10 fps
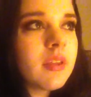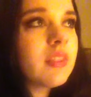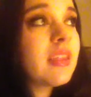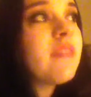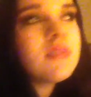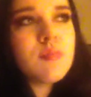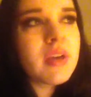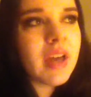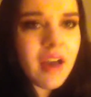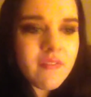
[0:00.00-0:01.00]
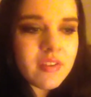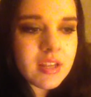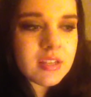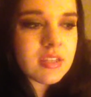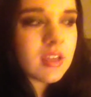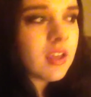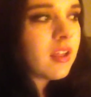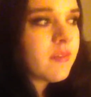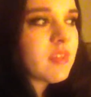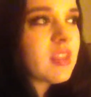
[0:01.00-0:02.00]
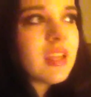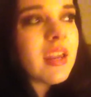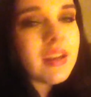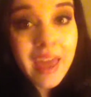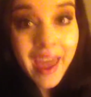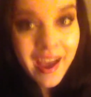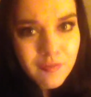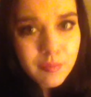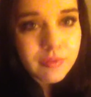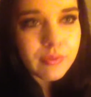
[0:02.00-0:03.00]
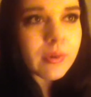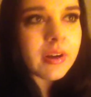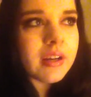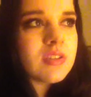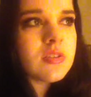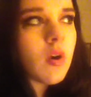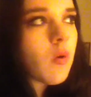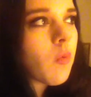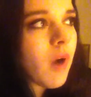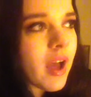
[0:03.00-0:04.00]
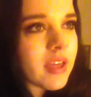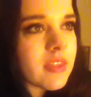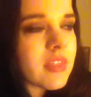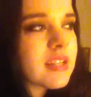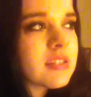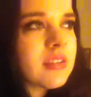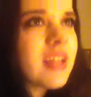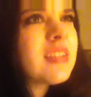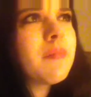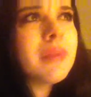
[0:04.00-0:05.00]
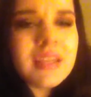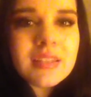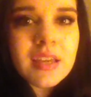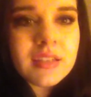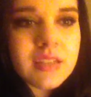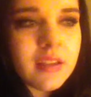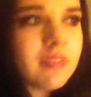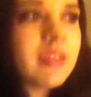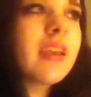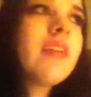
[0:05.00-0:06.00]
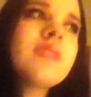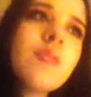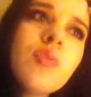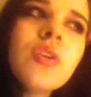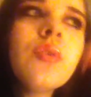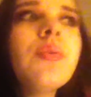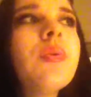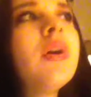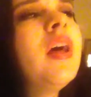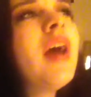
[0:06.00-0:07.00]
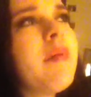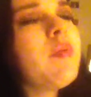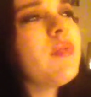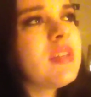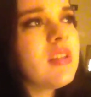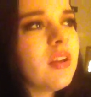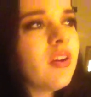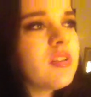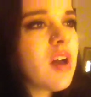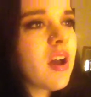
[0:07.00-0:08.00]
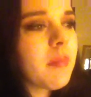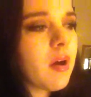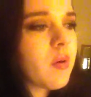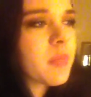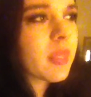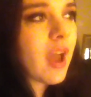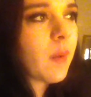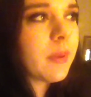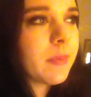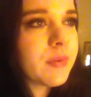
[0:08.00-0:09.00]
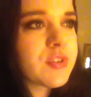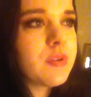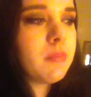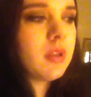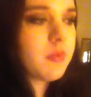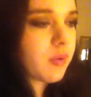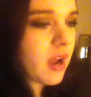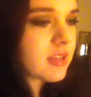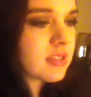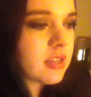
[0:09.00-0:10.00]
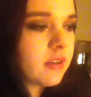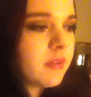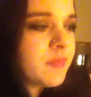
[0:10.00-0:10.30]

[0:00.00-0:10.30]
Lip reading: gives them the confidence that they didn't have before. So what? That's amazing to, like, if someone who, I mean, we sit there and talk about how people shouldn't be depressed, and